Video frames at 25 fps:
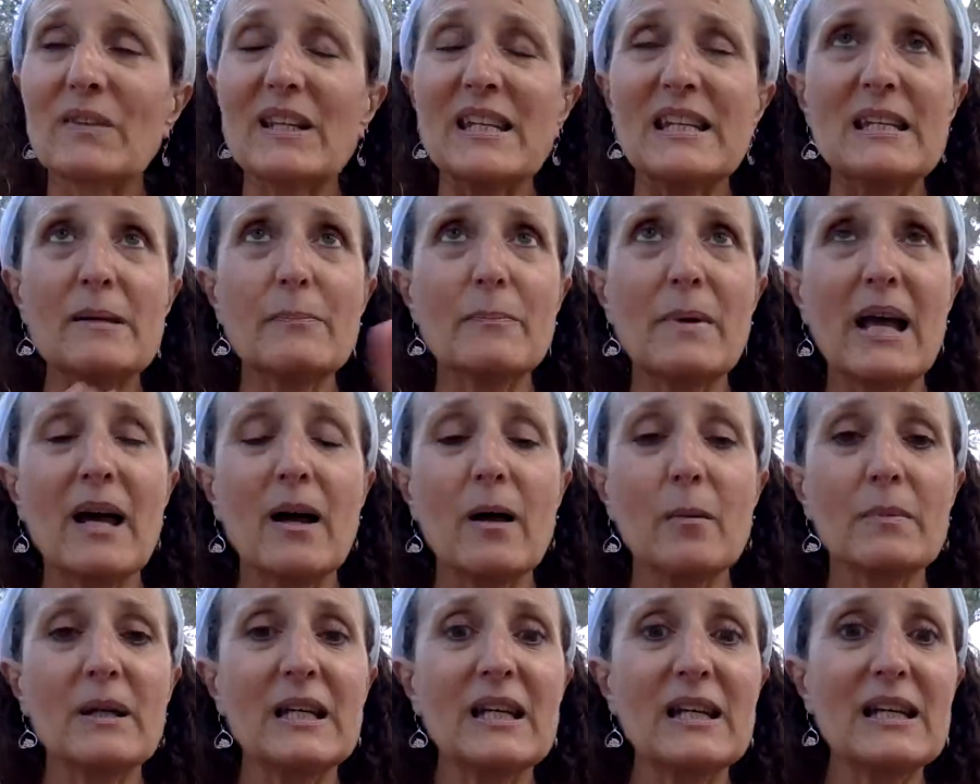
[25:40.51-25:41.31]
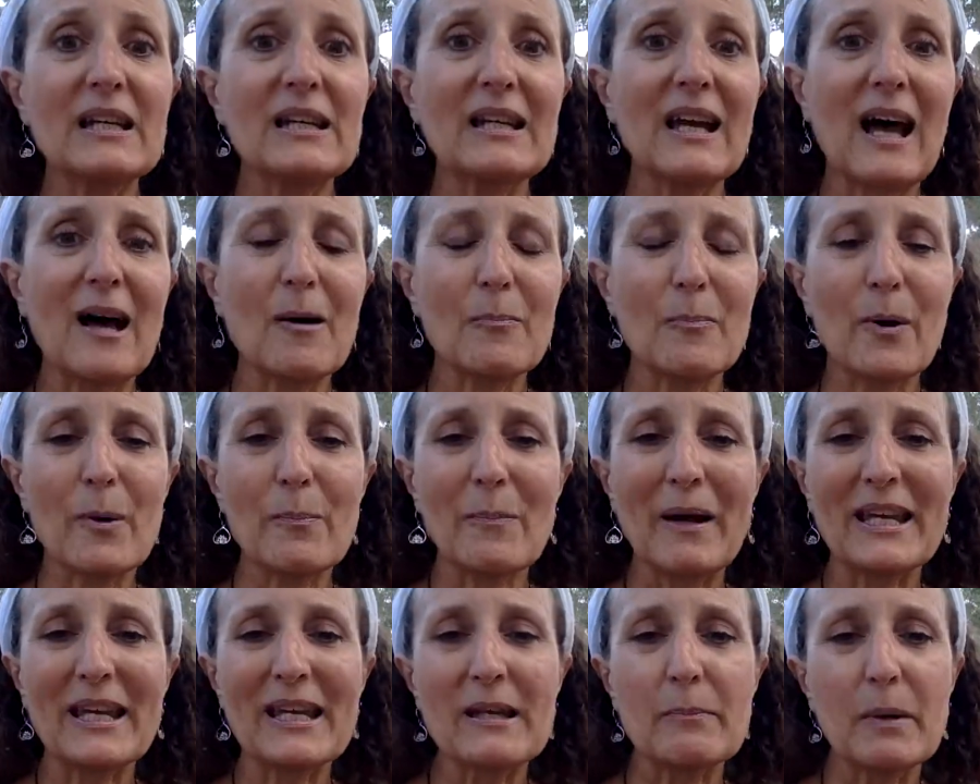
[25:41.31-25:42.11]
email me. I'll put
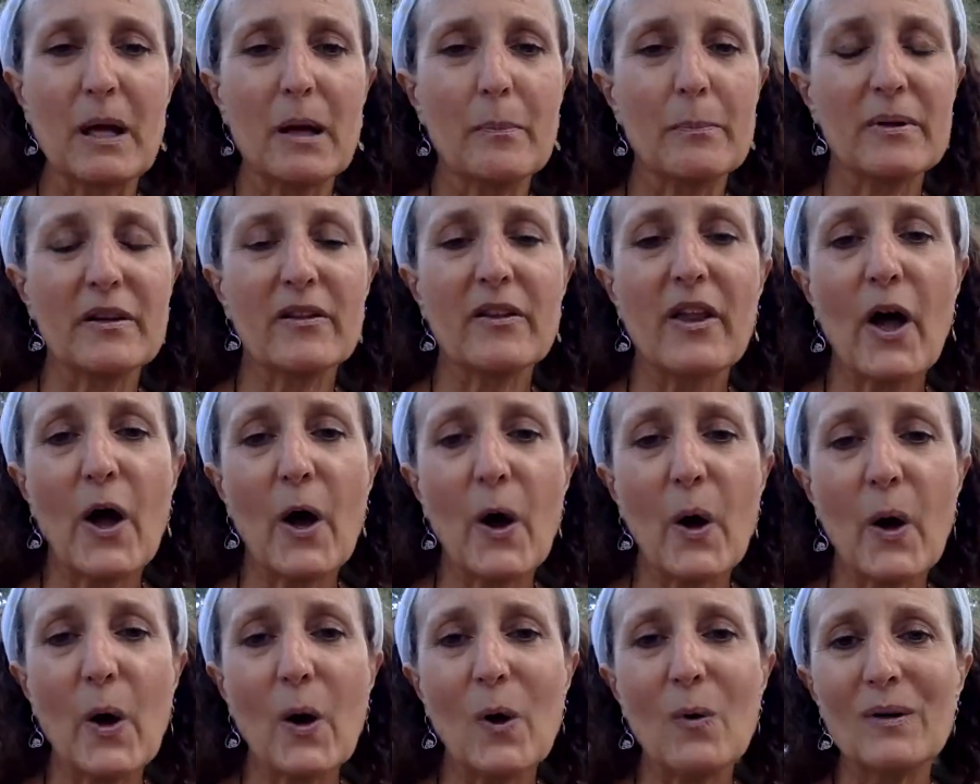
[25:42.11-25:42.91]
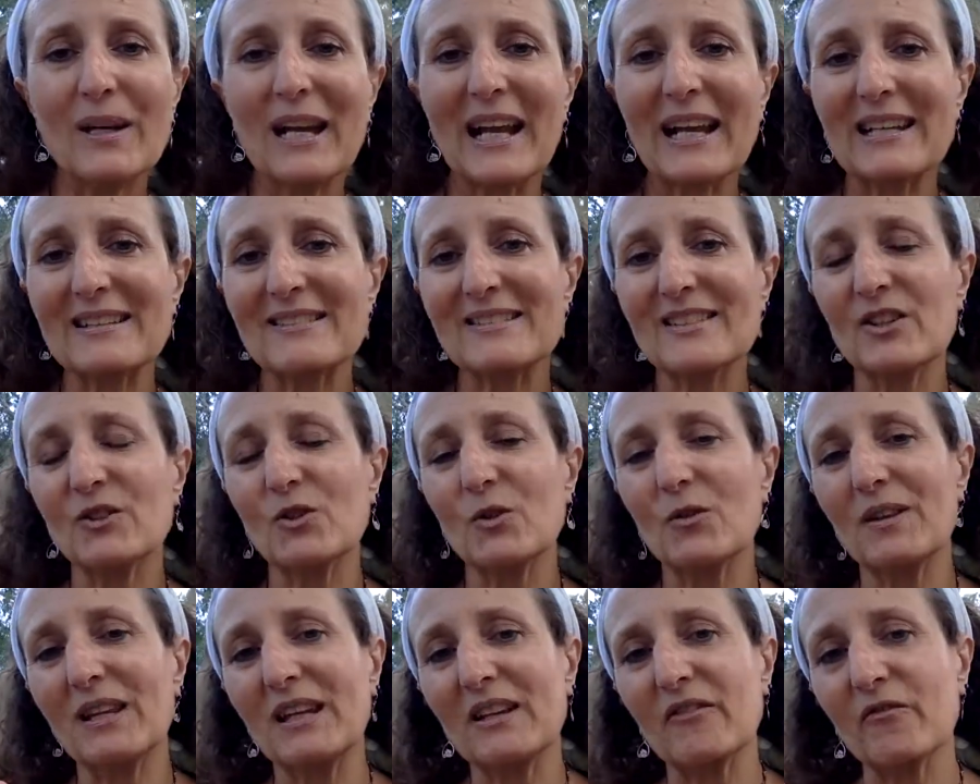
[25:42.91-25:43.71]
my email below and I can send
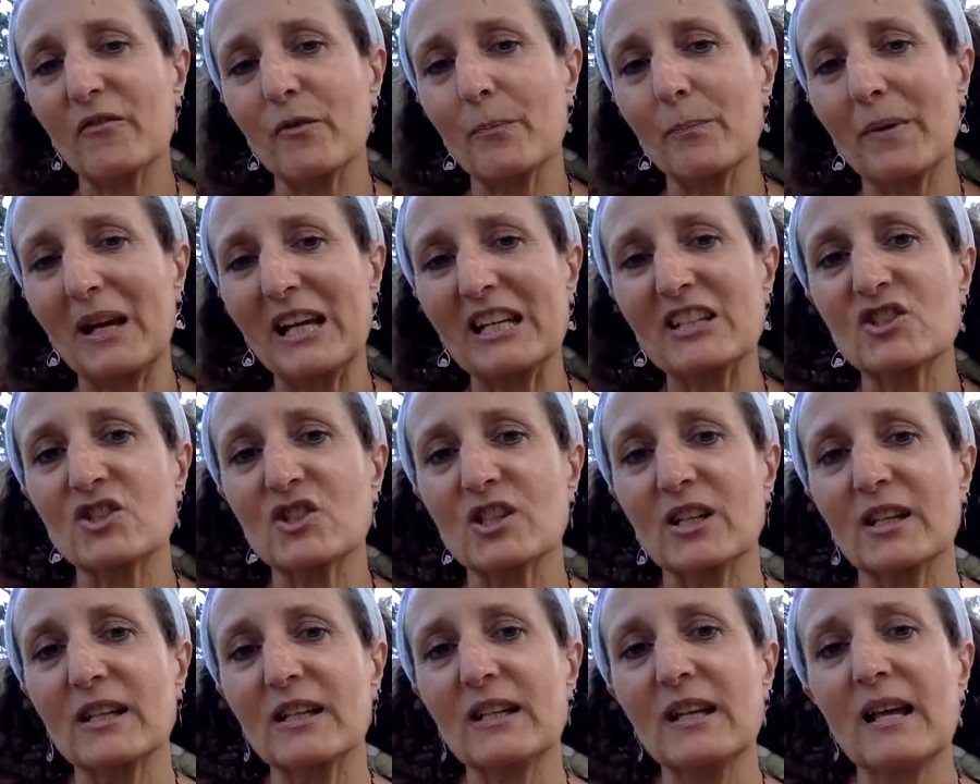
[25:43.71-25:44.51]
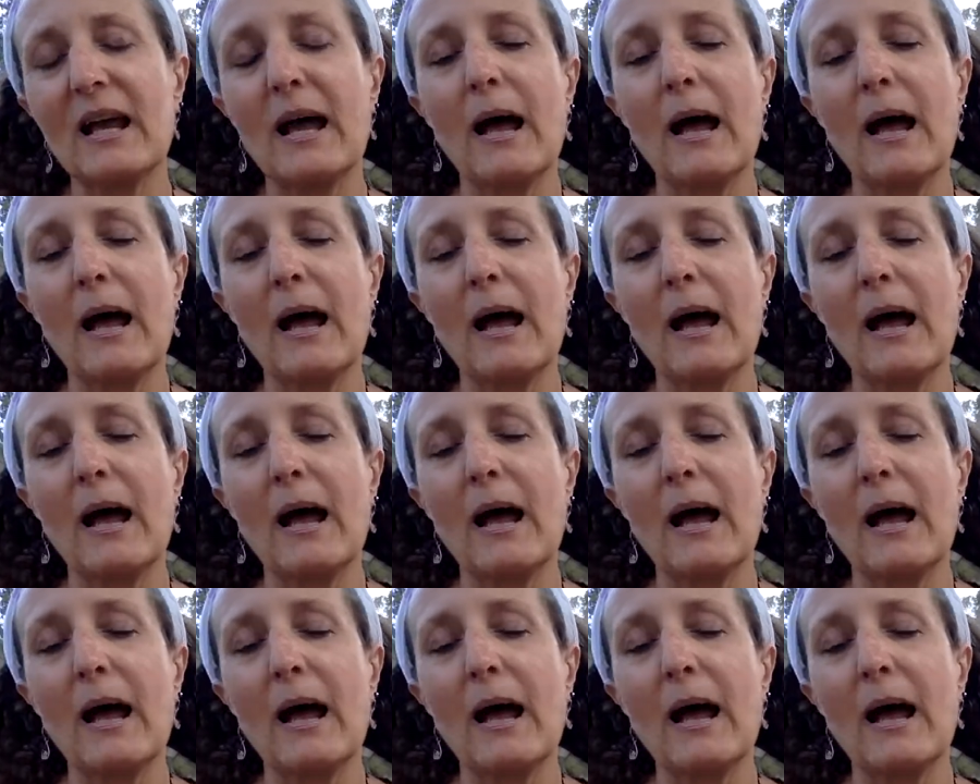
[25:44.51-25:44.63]
you the information.